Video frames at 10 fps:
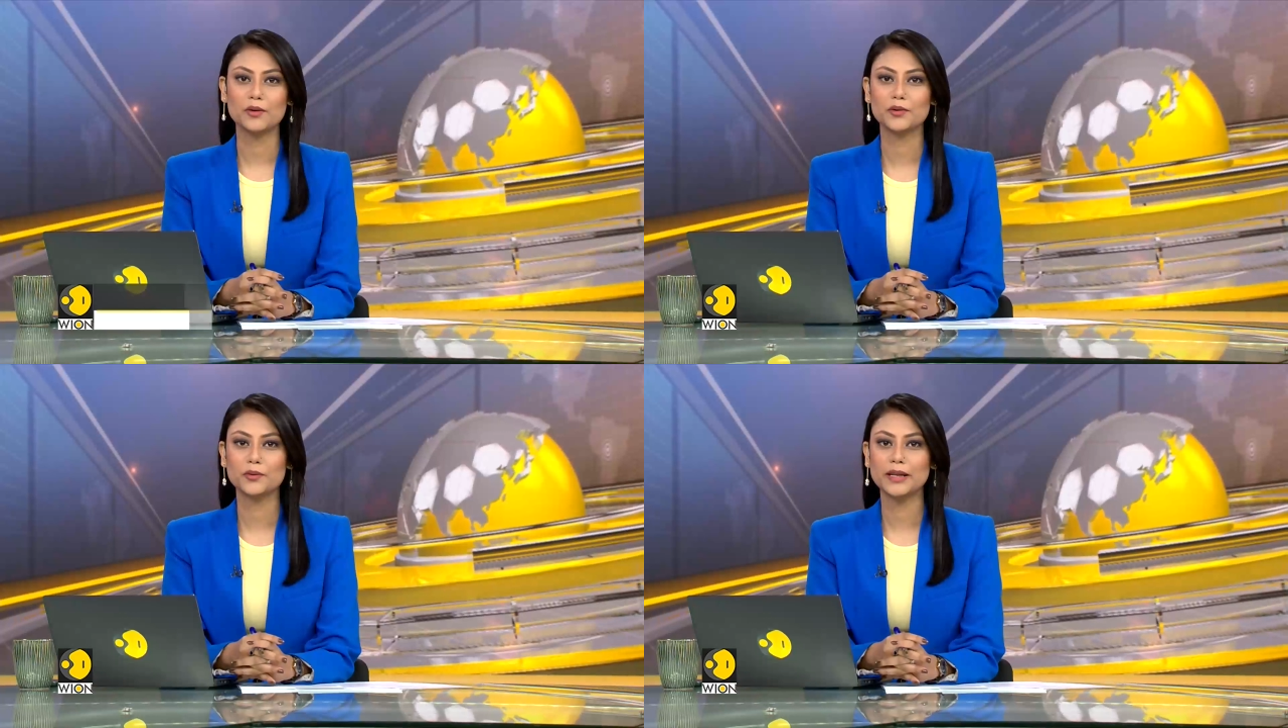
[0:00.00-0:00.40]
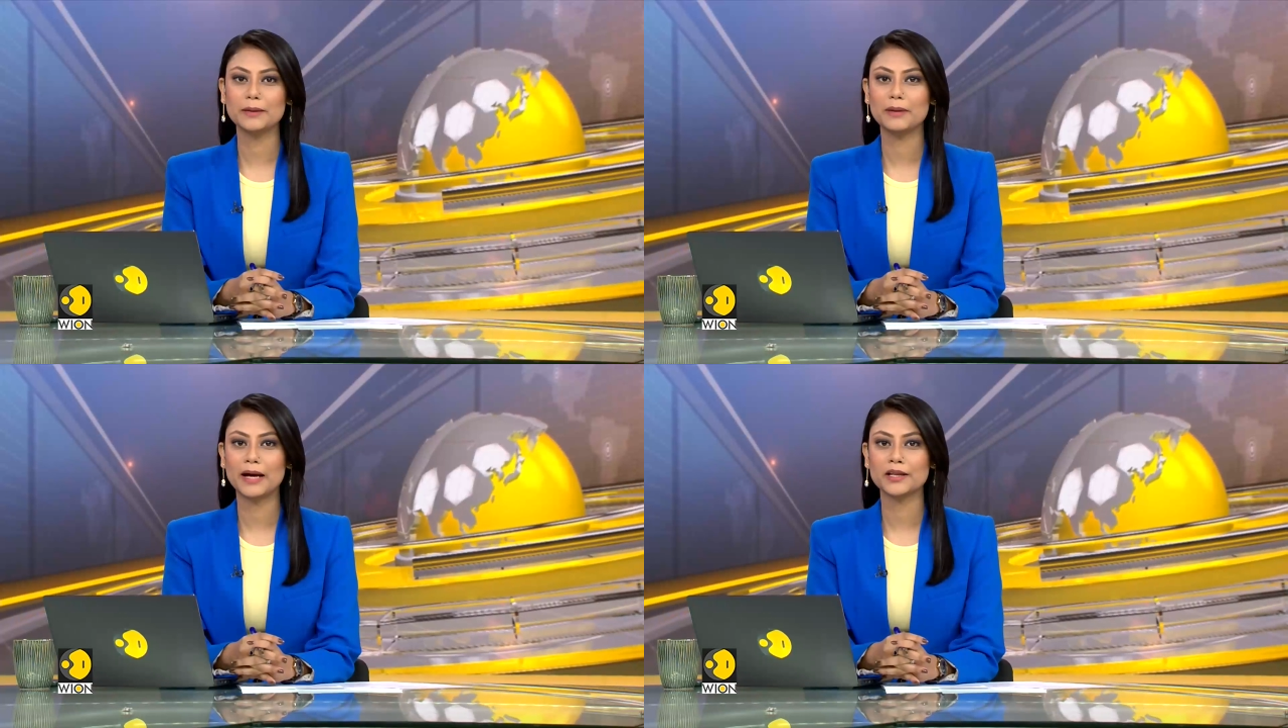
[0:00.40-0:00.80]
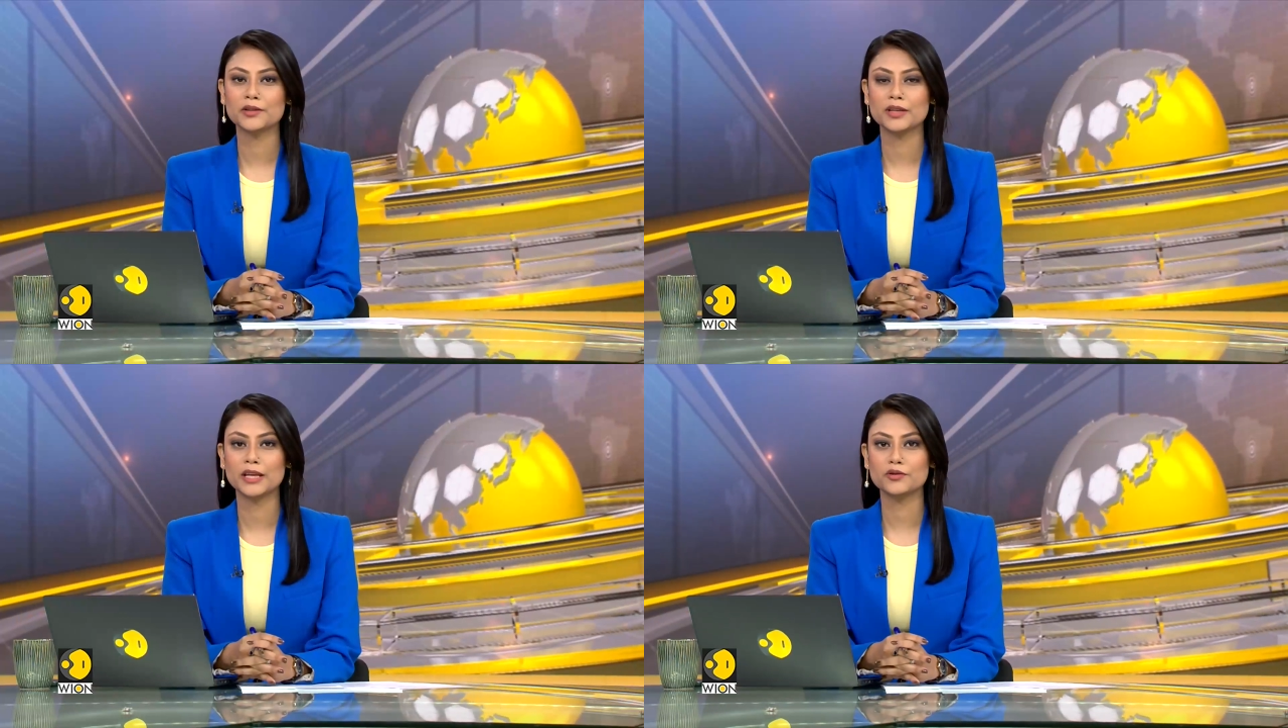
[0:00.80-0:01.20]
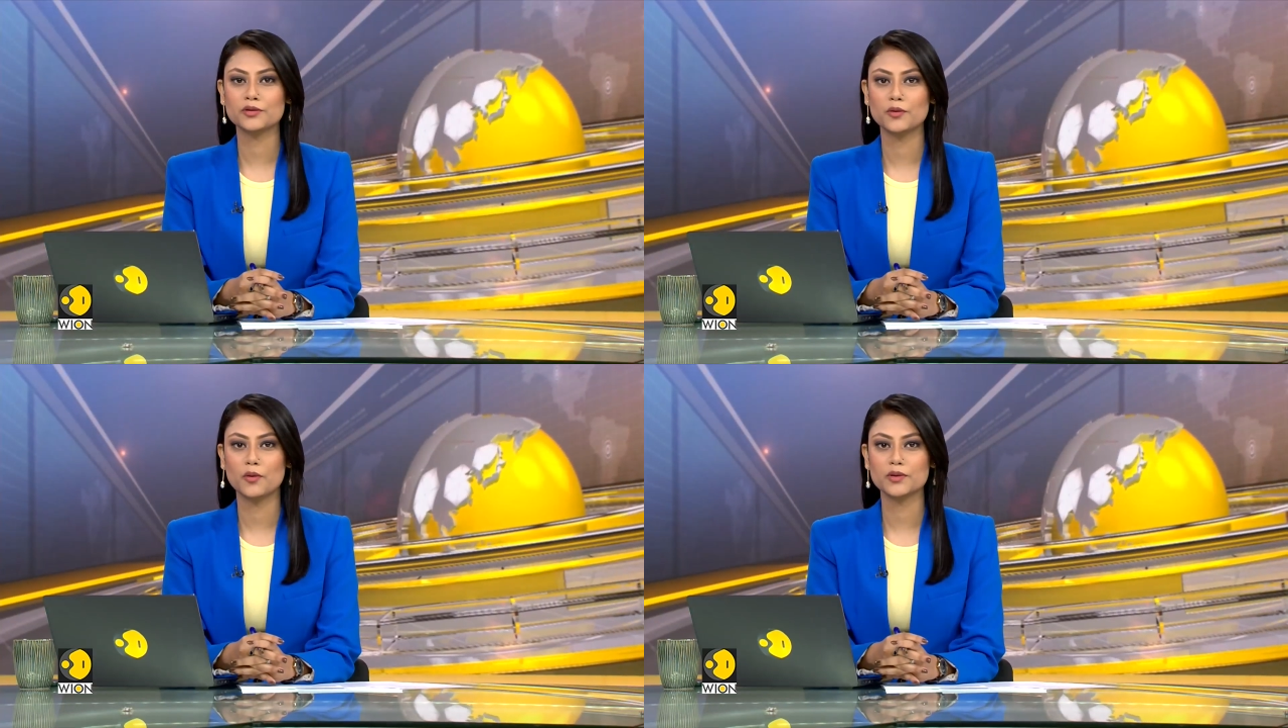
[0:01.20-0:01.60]
ruling by an
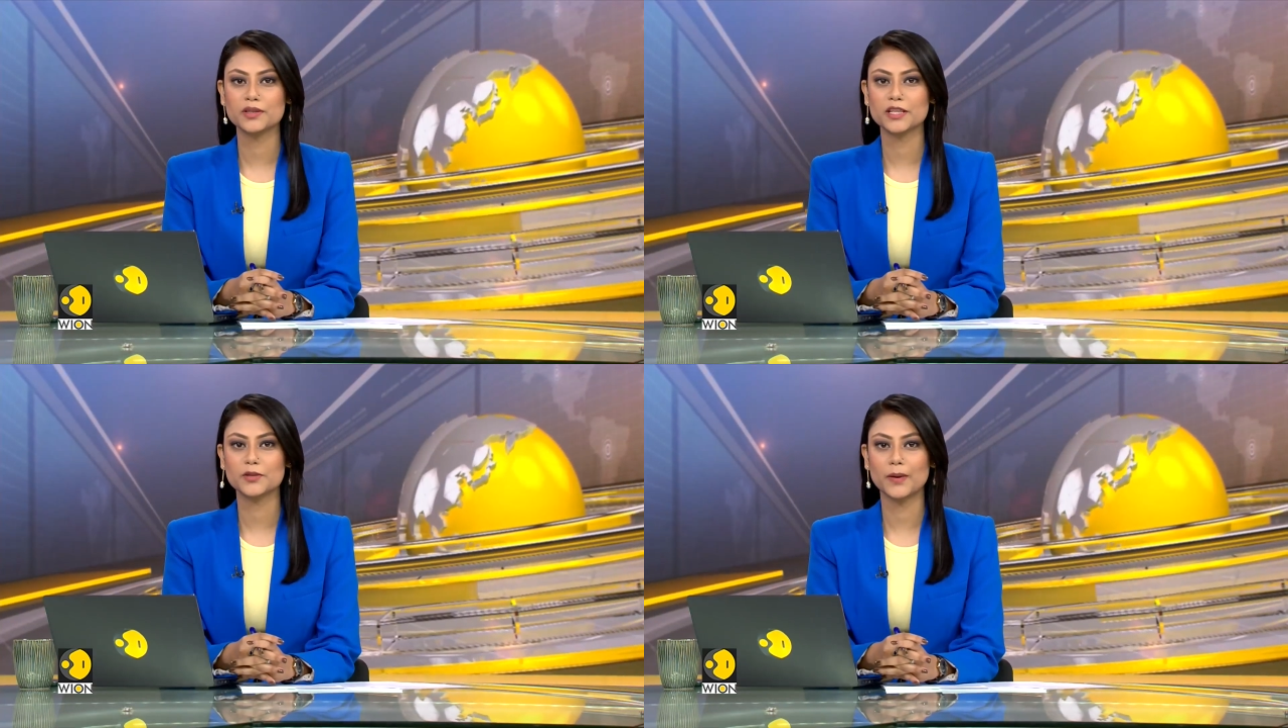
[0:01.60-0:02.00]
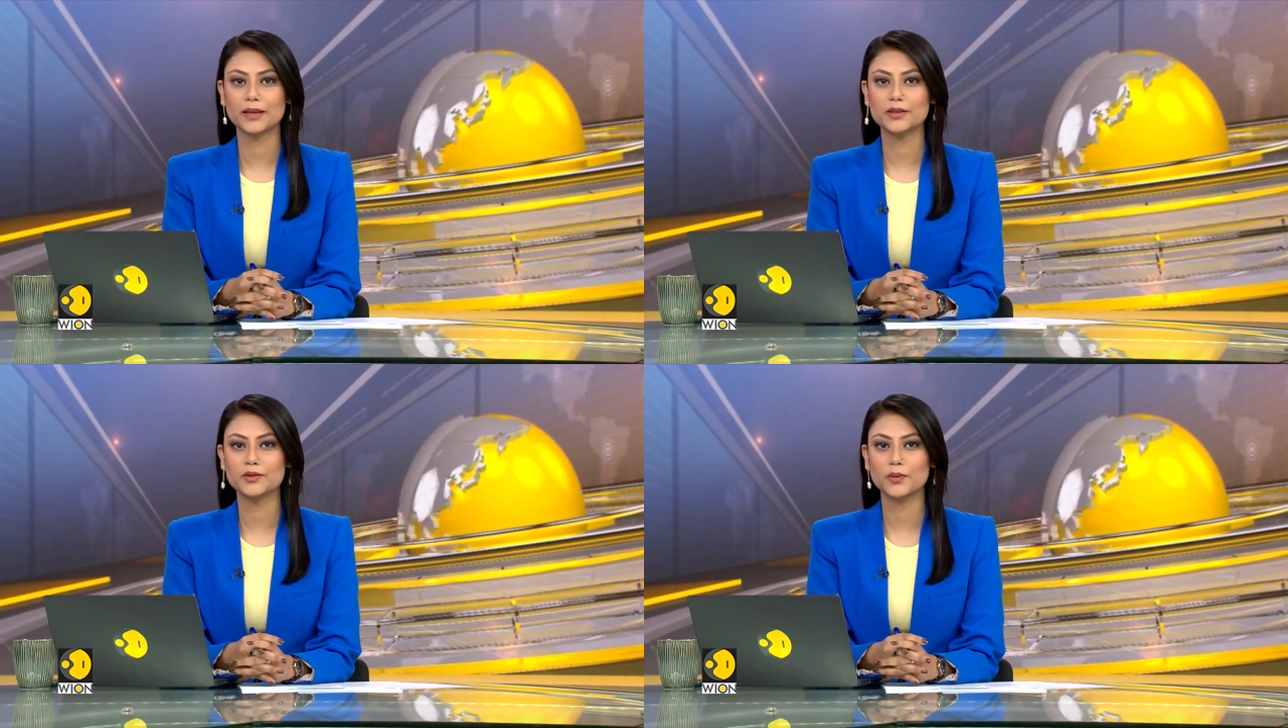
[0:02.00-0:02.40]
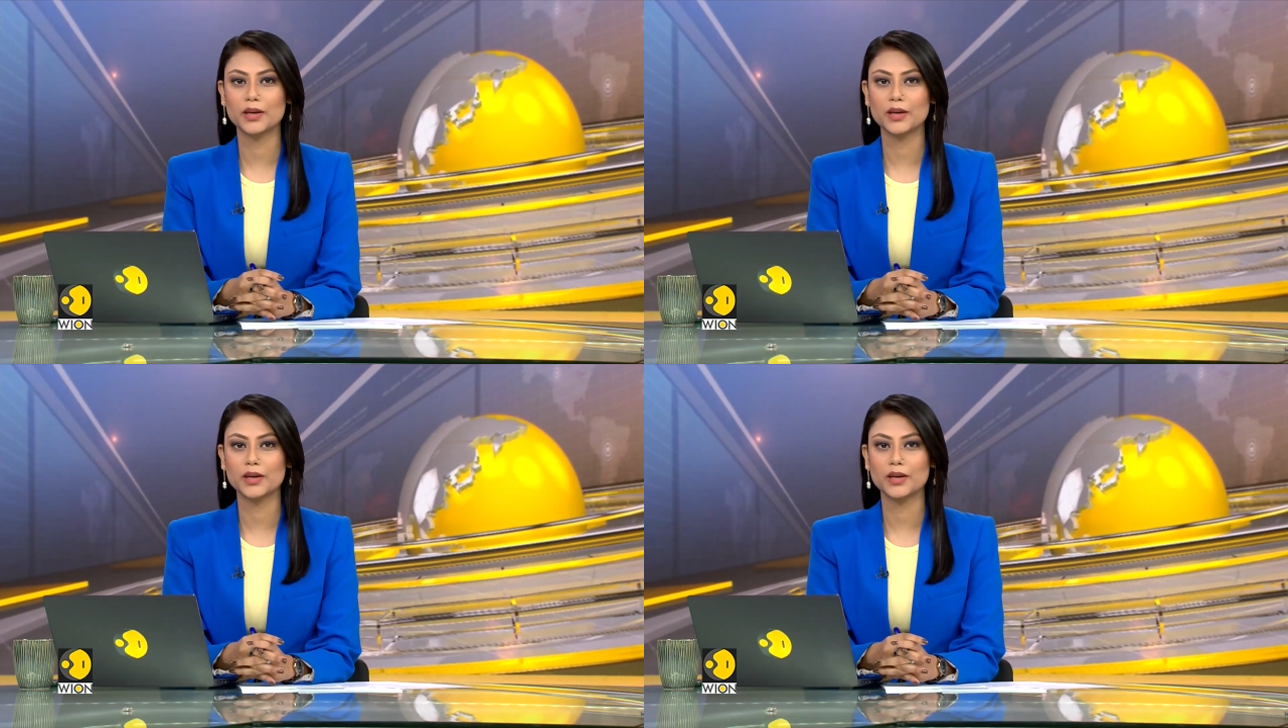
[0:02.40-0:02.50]
Indonesian court is expected to